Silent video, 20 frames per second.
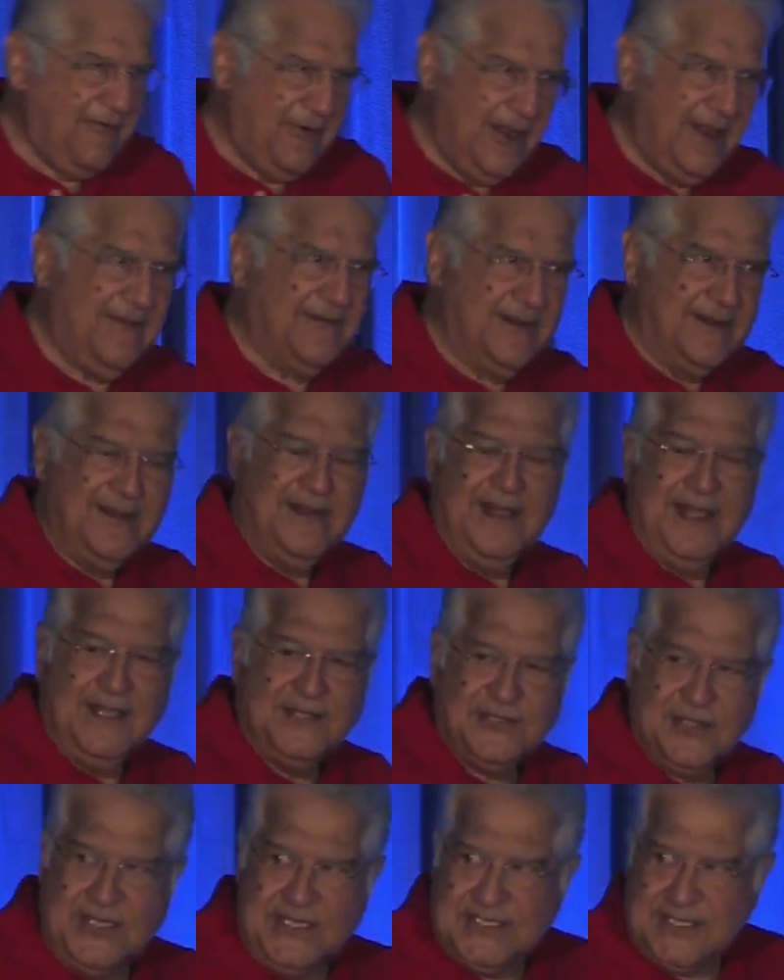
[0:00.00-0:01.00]
whatever.
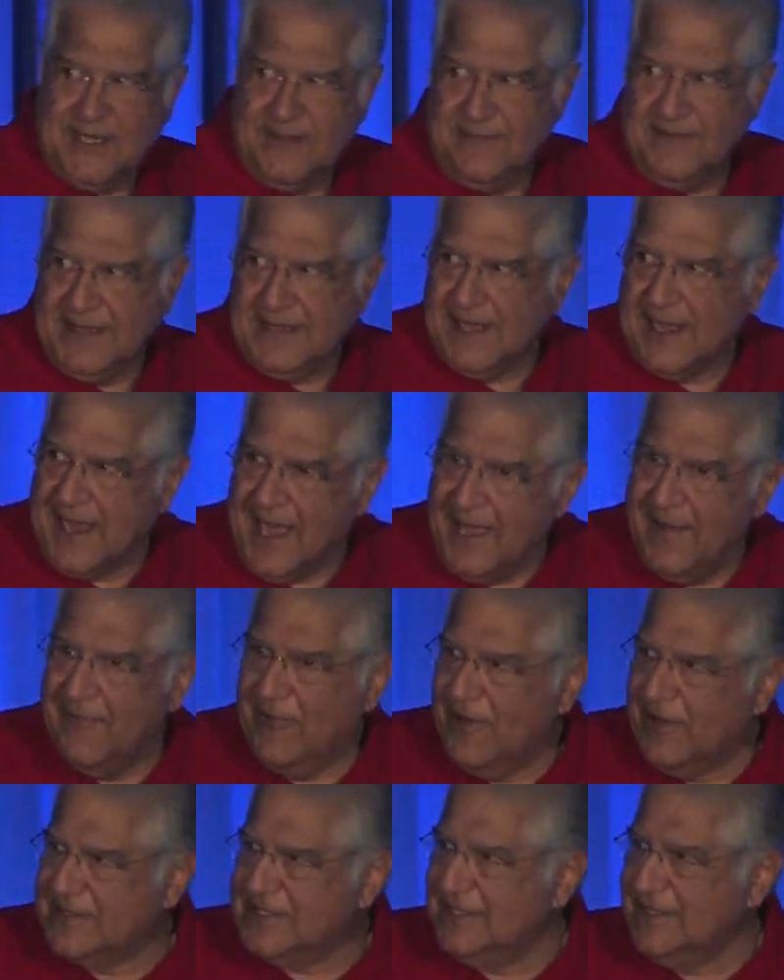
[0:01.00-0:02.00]
So he said, when the guy
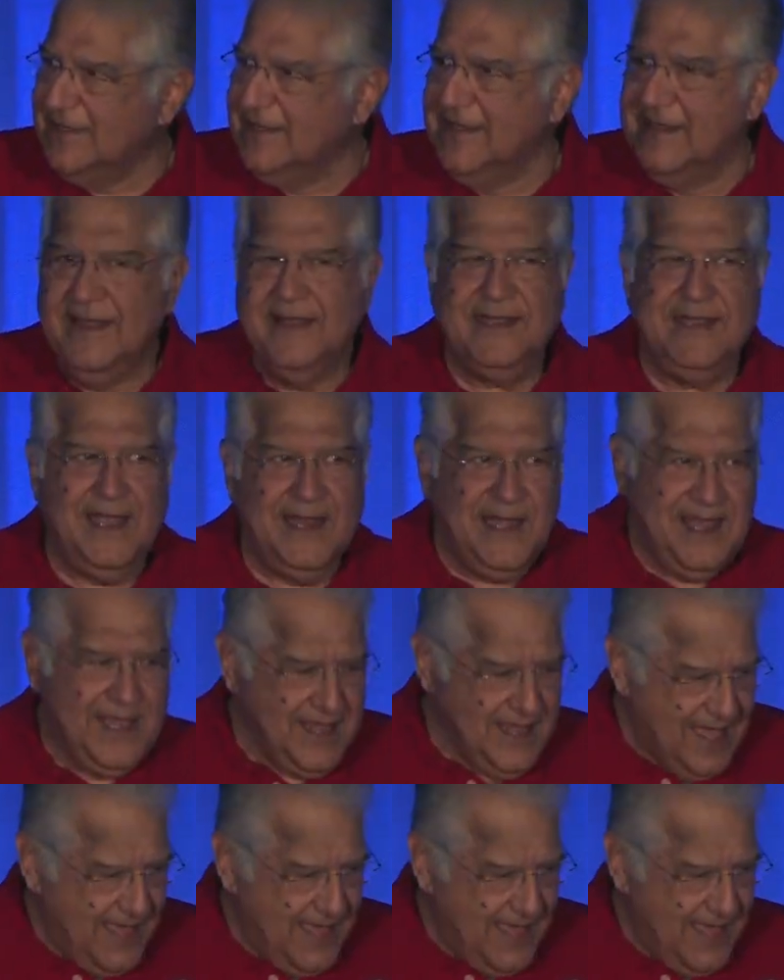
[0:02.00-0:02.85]
walks in yelling,